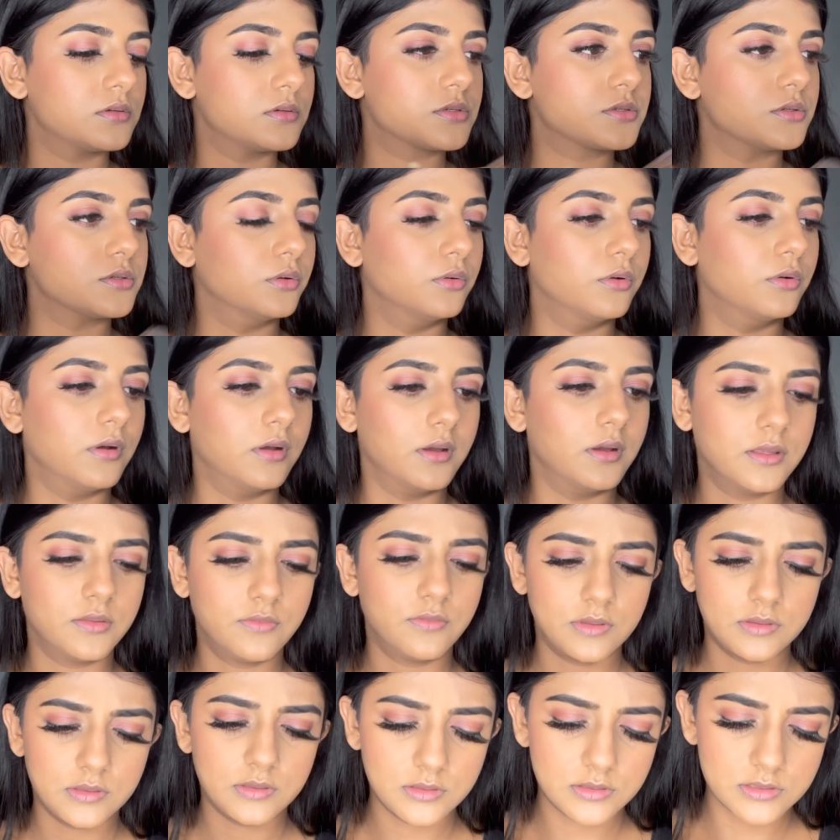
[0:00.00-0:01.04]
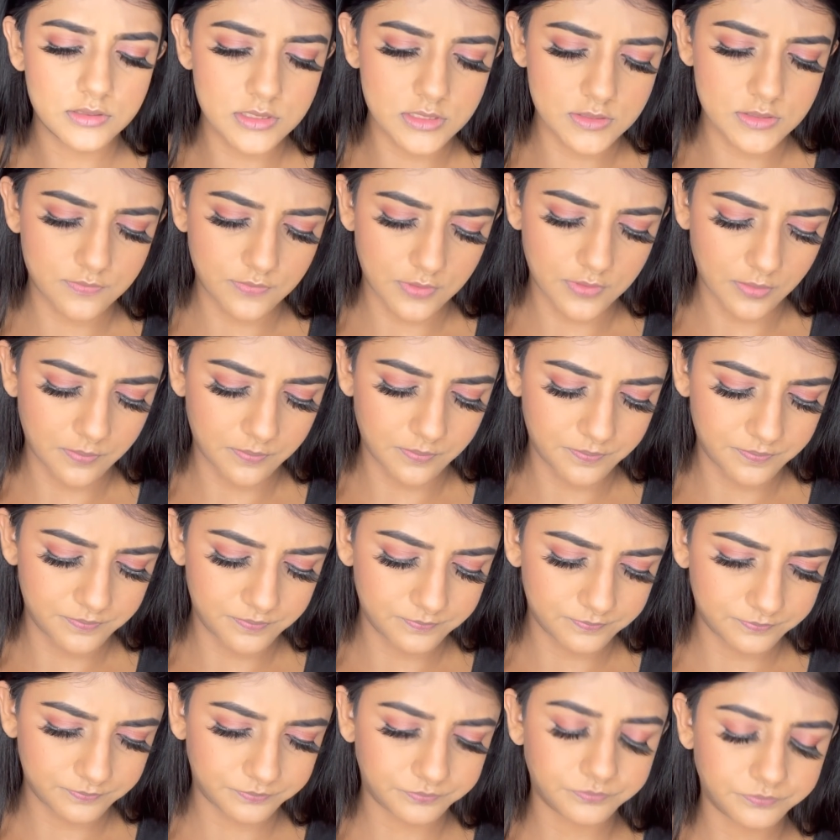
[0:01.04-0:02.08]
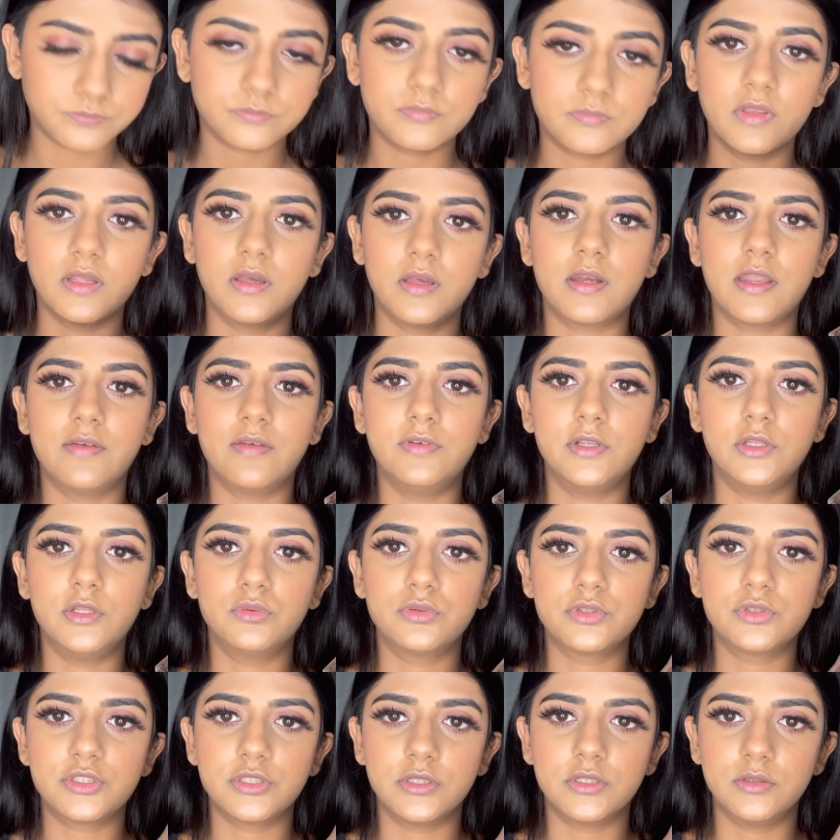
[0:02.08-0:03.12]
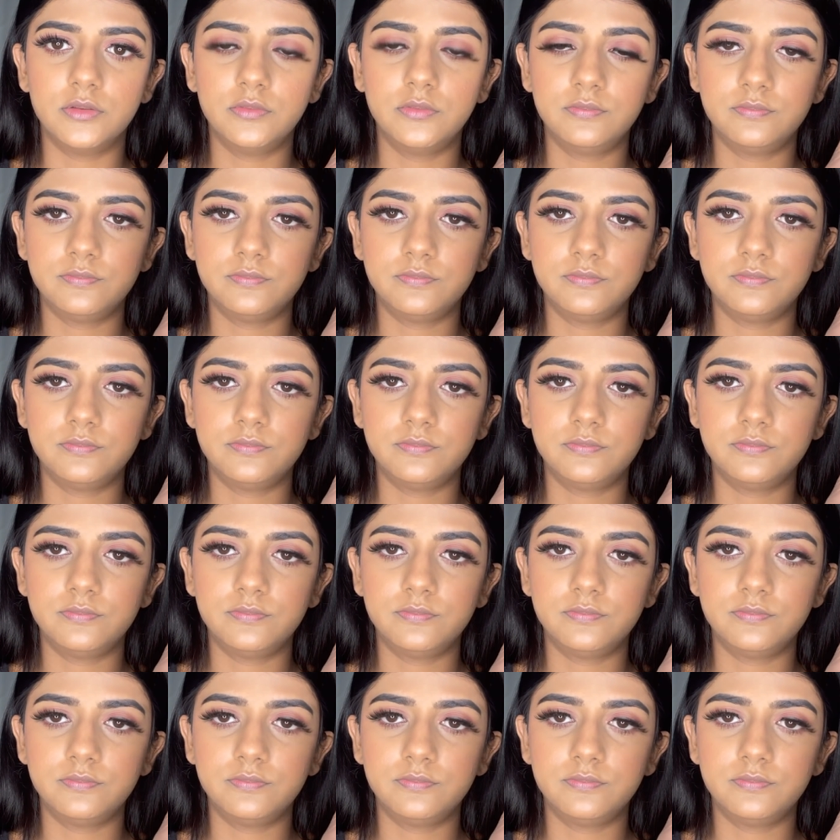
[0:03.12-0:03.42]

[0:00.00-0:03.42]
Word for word: So idu vandu this is from Revolution.